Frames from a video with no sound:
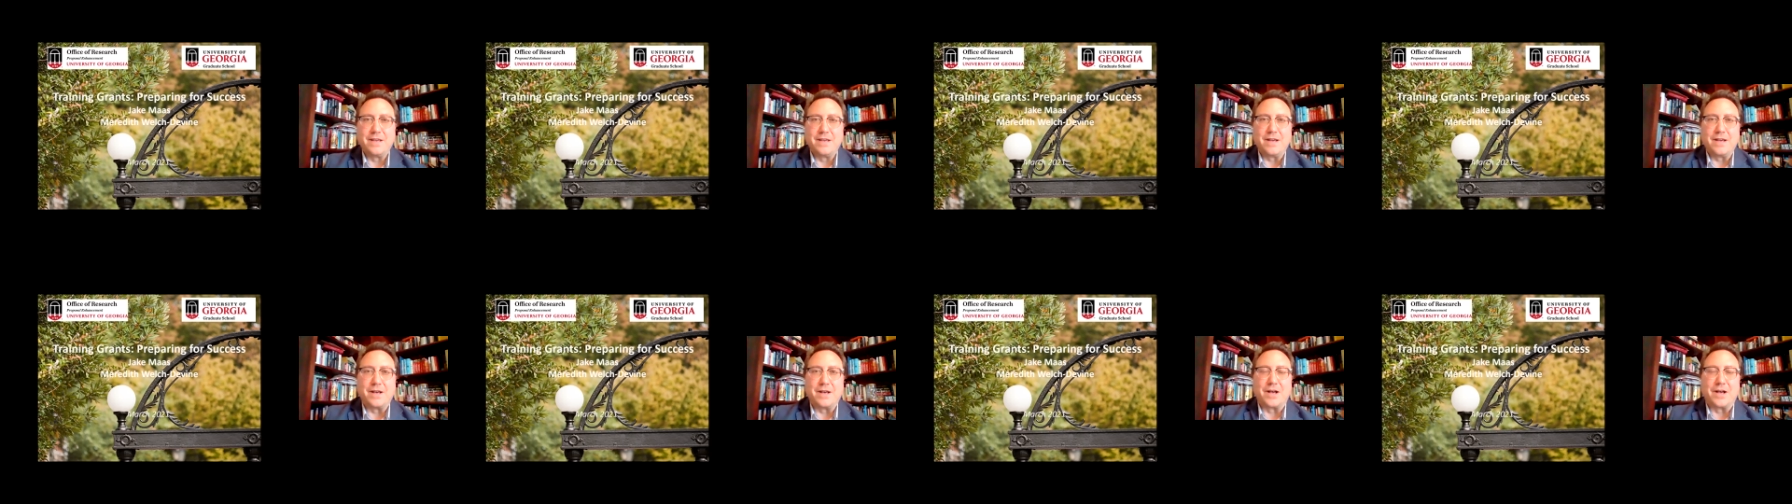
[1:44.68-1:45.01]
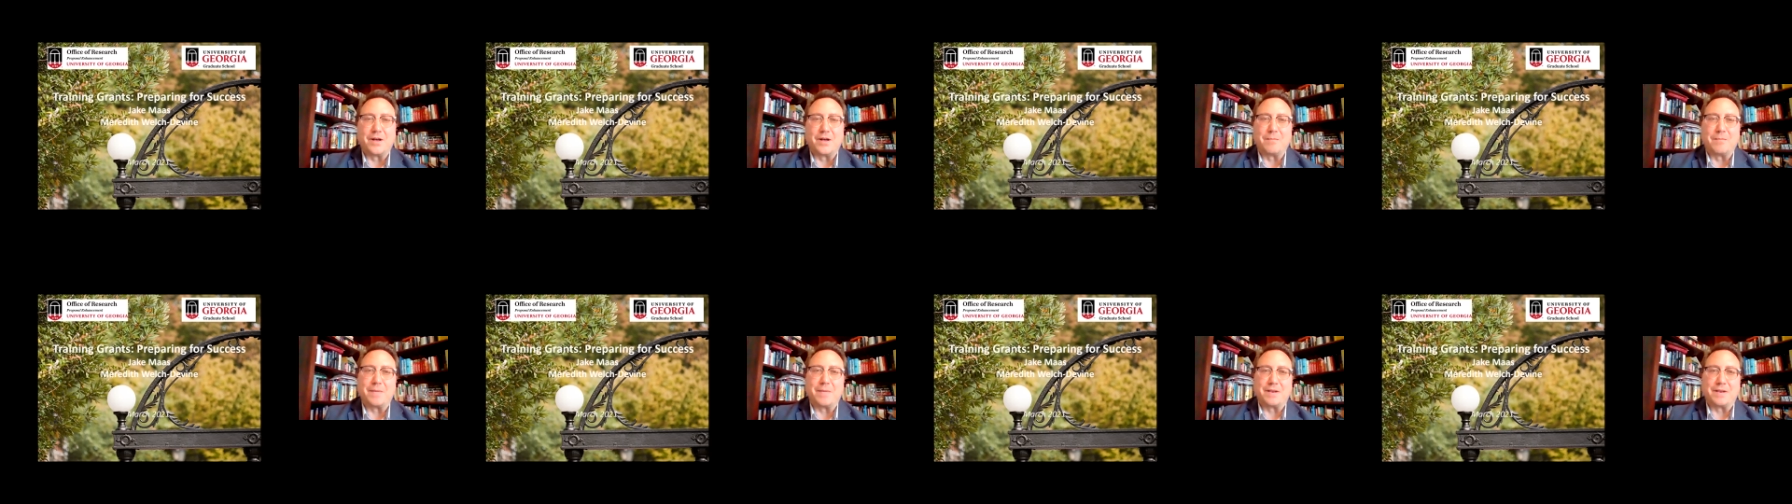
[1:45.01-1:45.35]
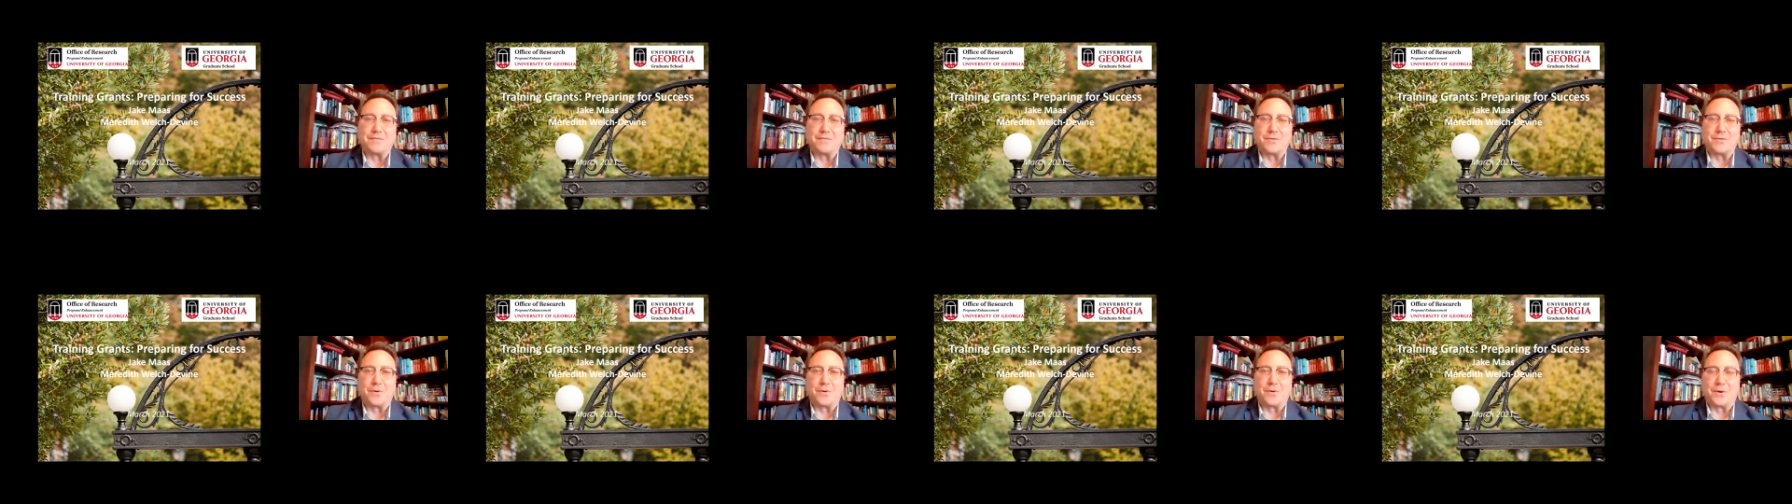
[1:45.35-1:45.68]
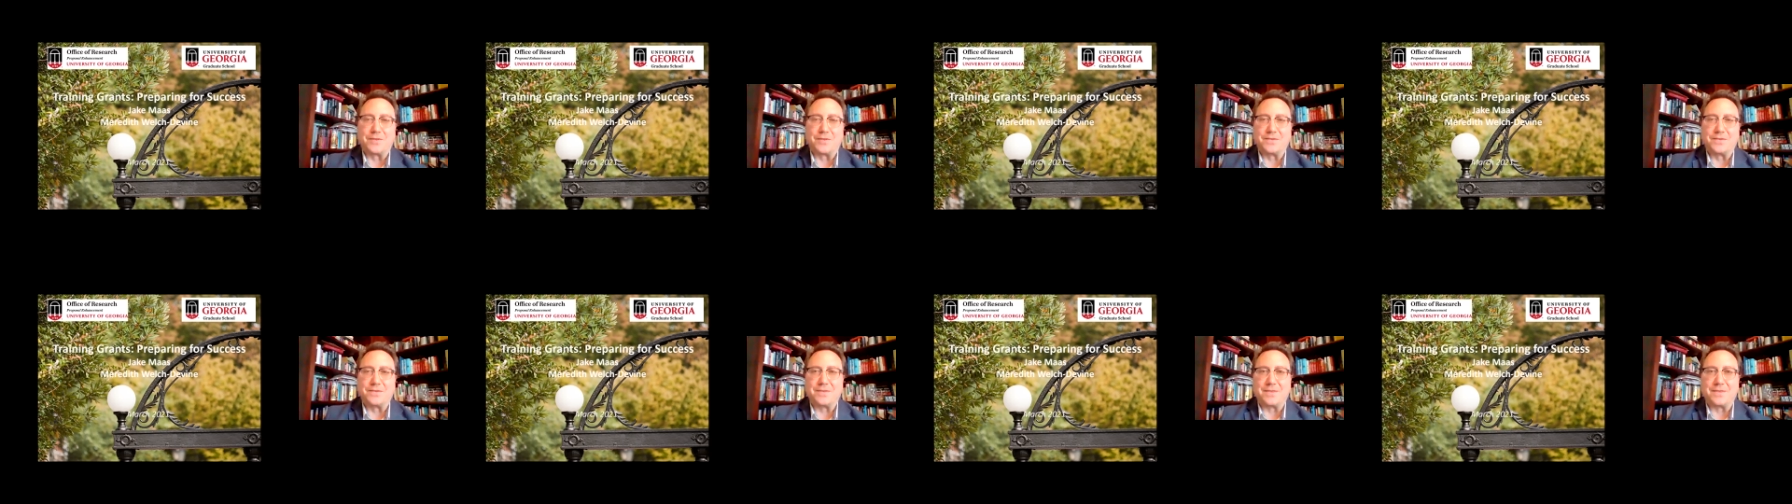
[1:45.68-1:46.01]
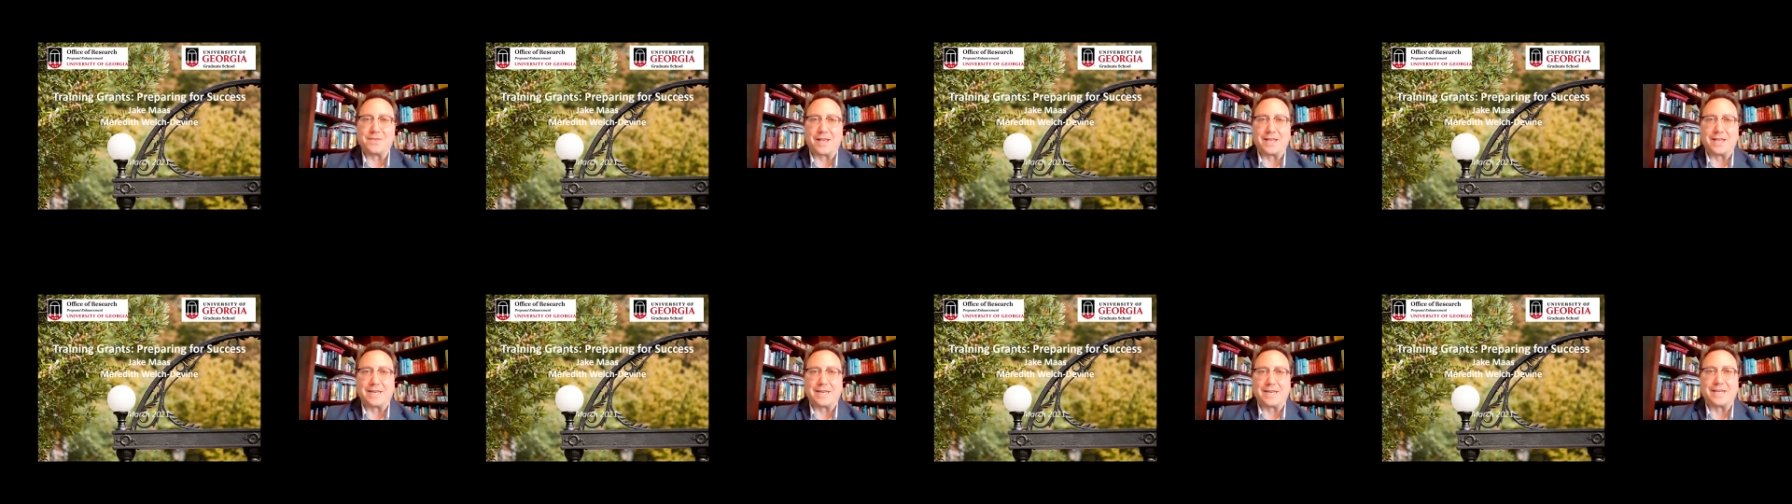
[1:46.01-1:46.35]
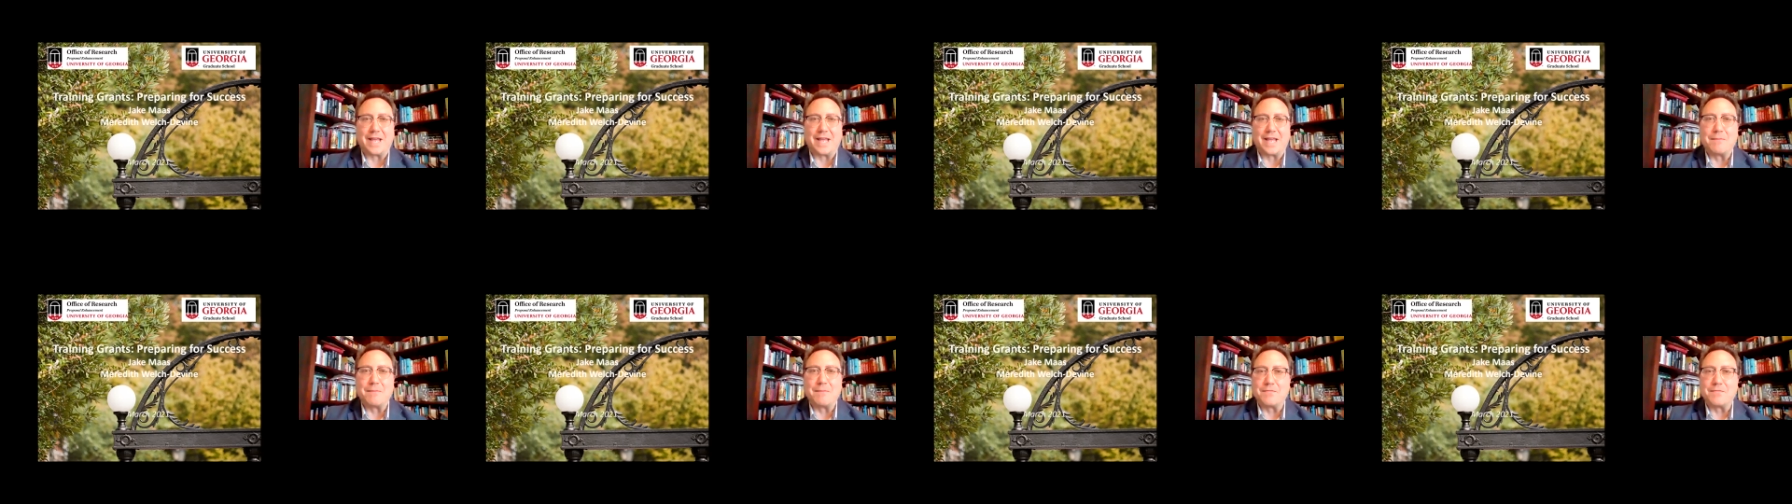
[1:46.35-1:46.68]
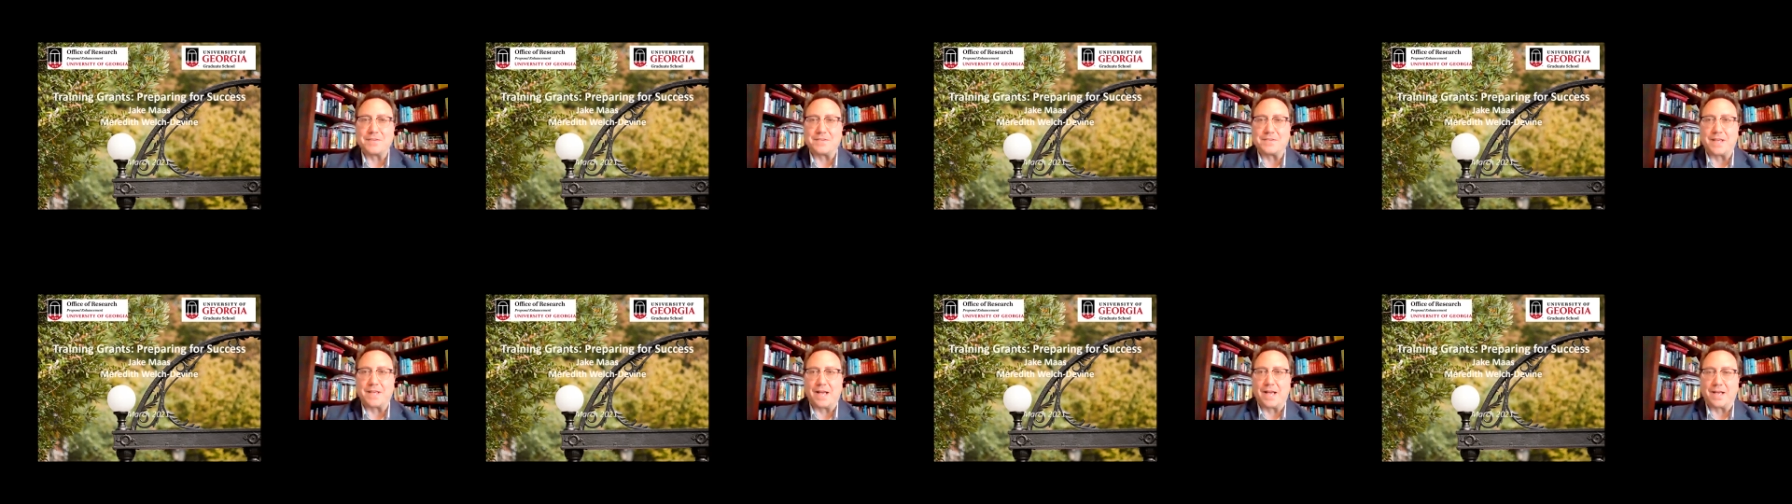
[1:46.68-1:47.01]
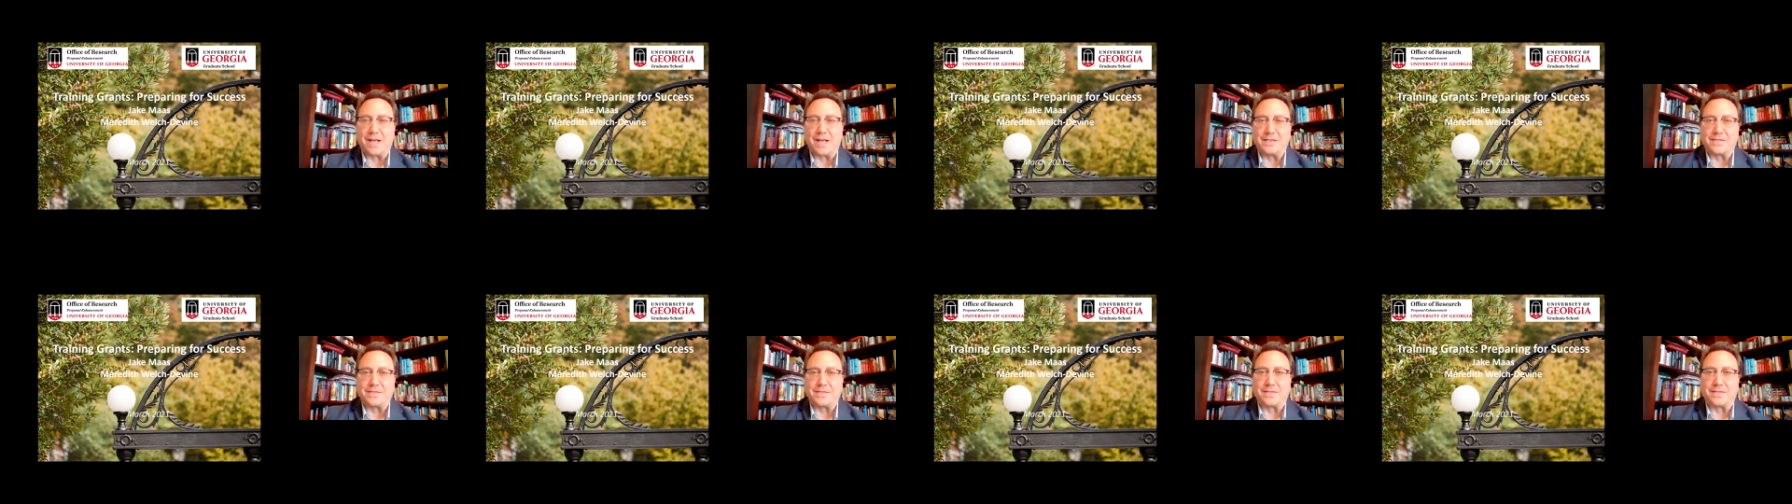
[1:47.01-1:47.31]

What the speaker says: And of course, I need to emphasize